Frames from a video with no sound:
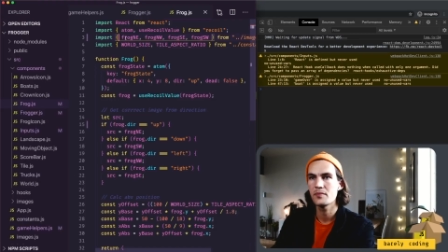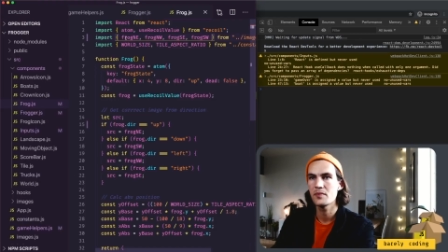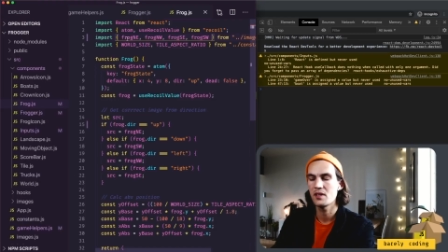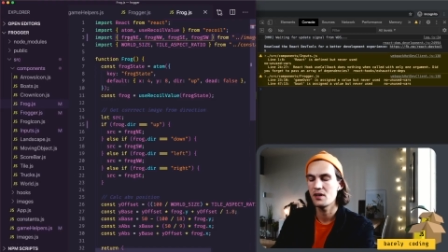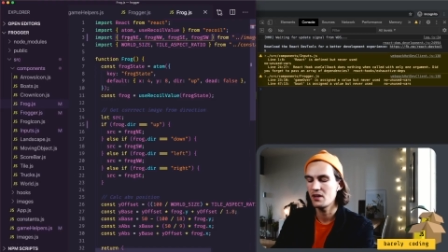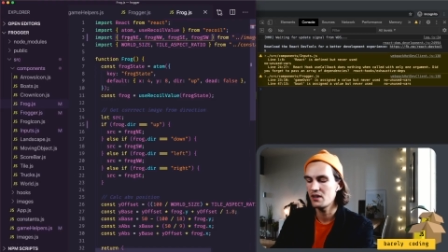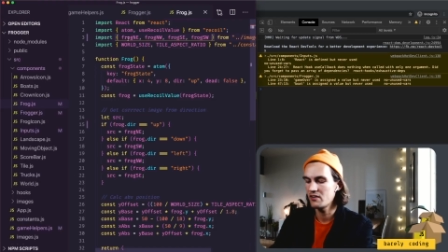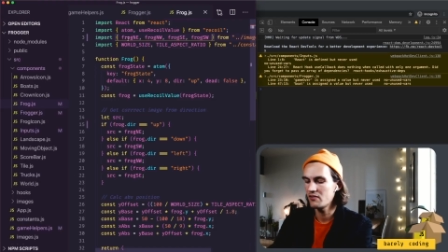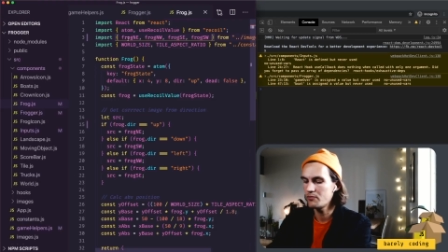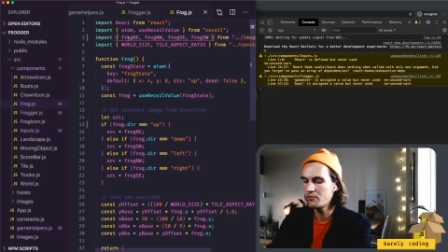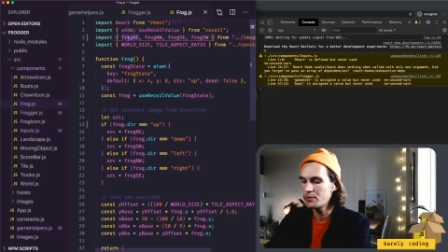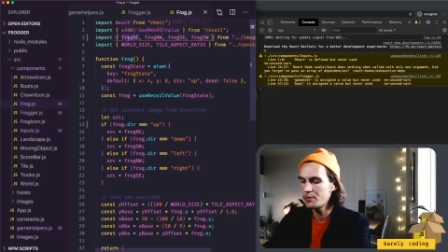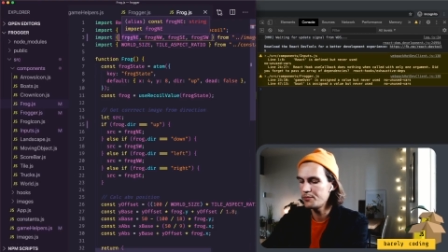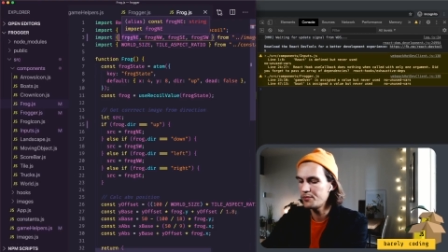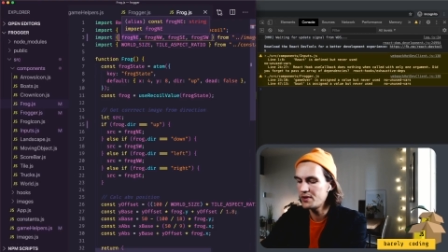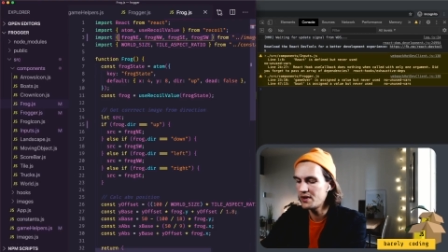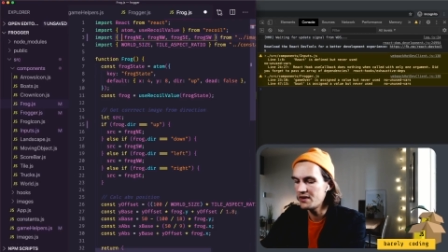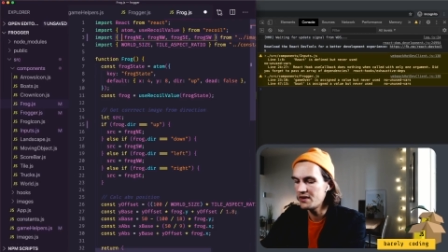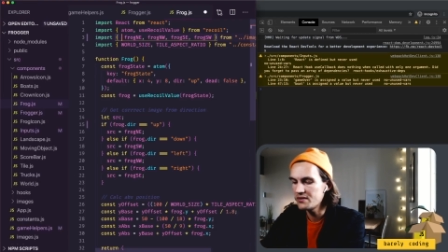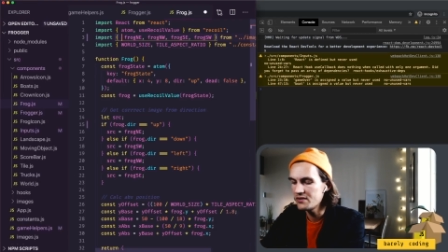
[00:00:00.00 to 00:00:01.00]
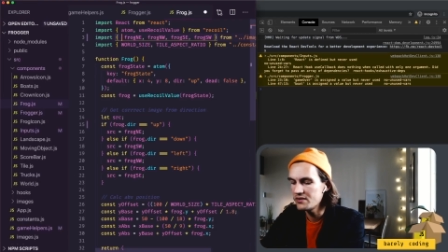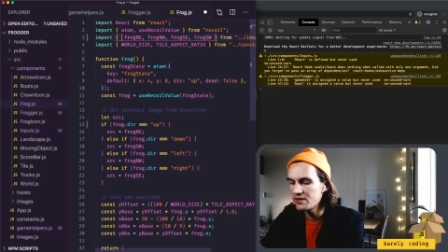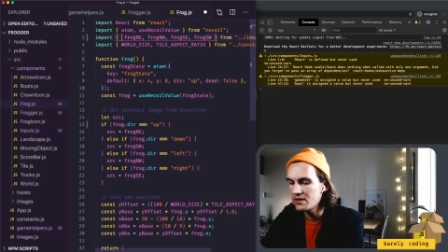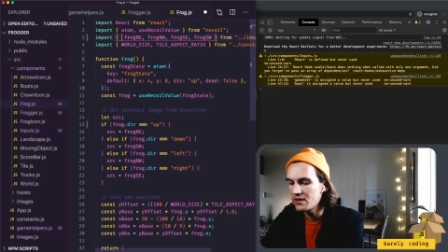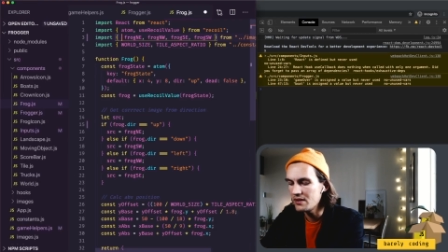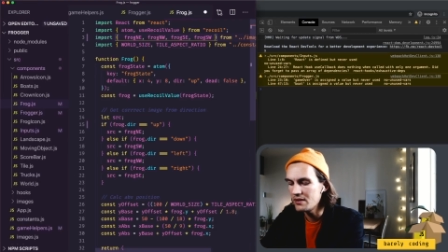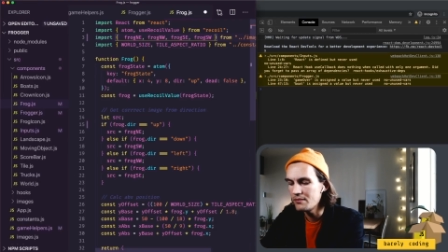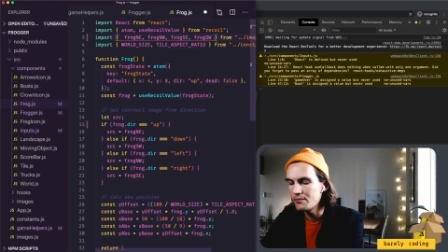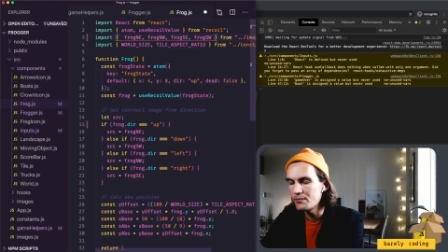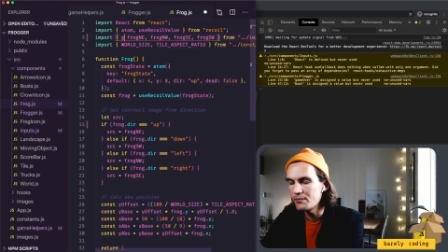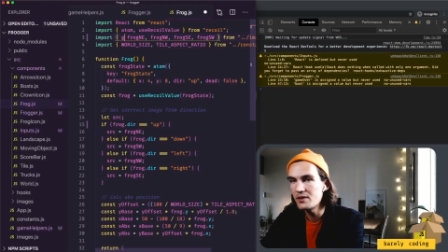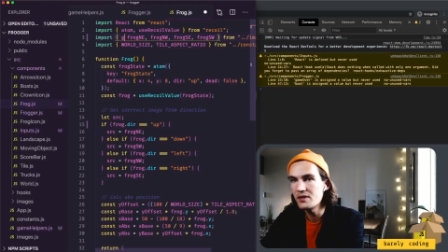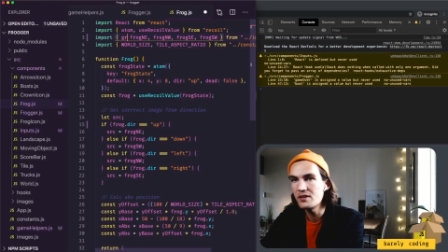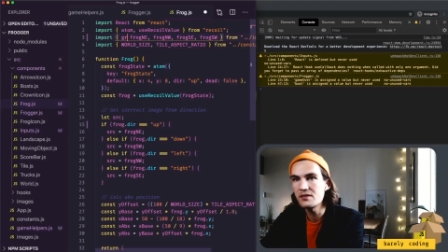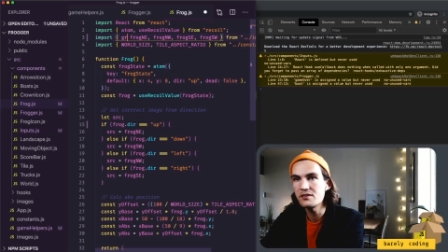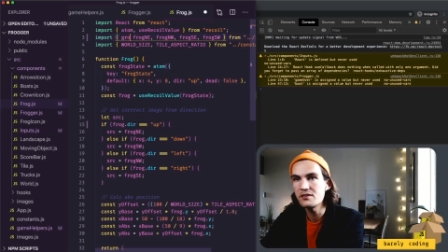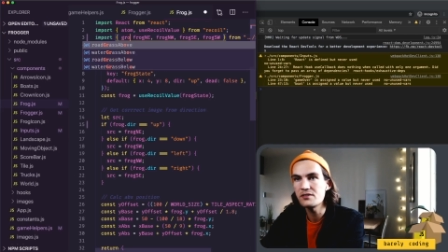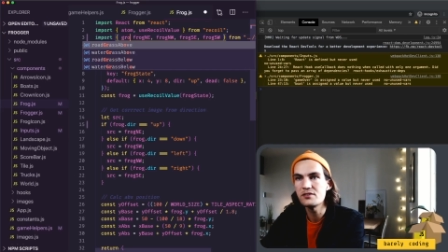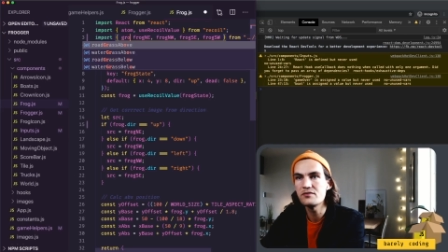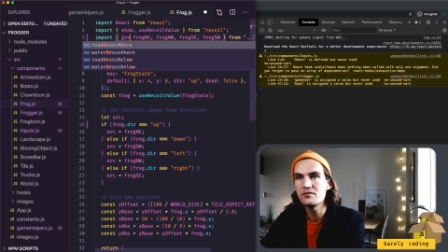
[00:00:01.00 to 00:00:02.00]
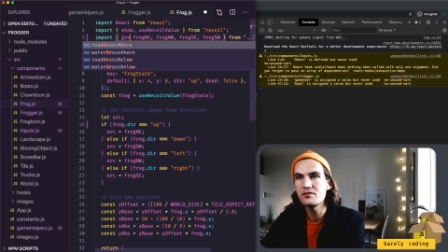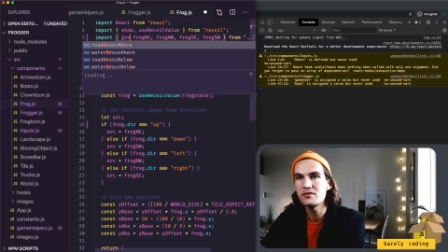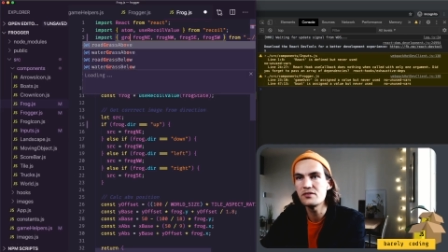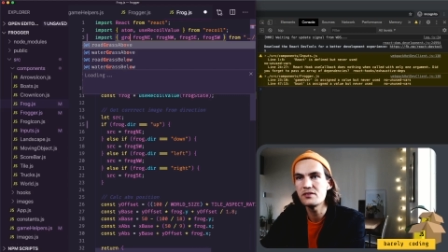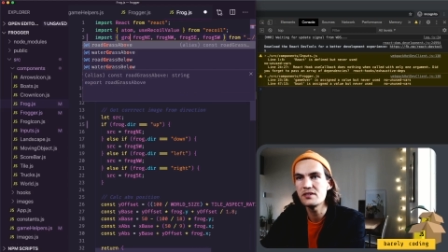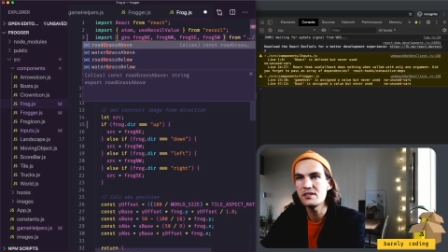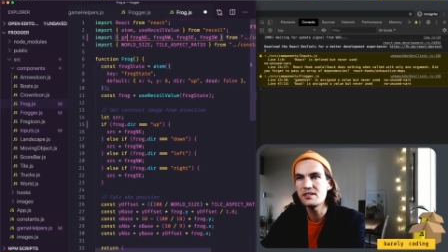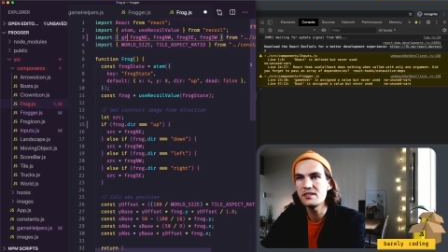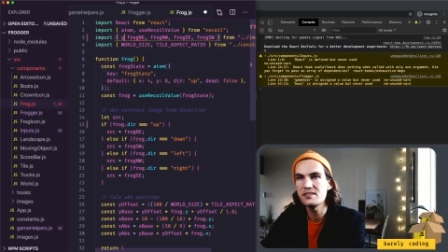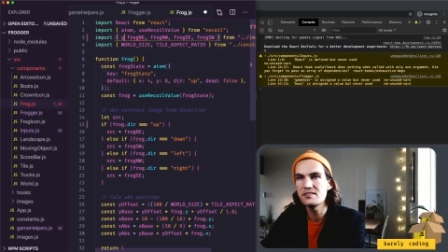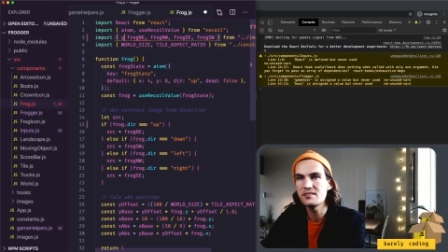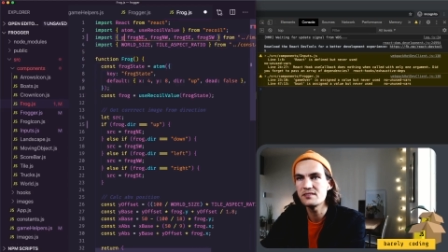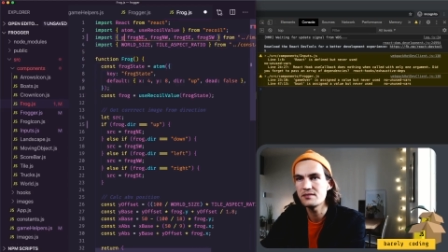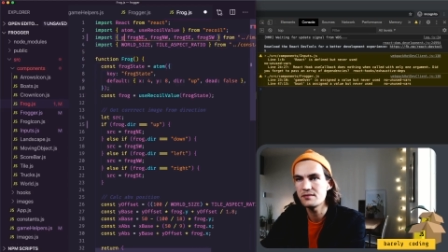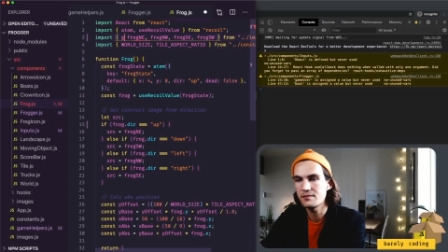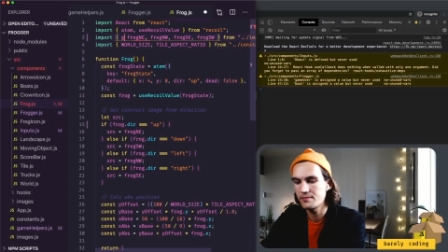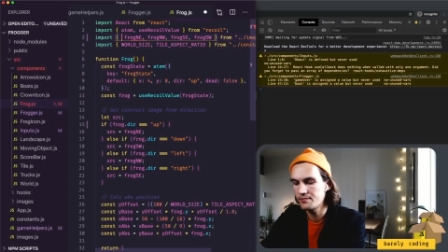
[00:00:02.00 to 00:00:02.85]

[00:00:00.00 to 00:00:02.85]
I have prepared an image for this.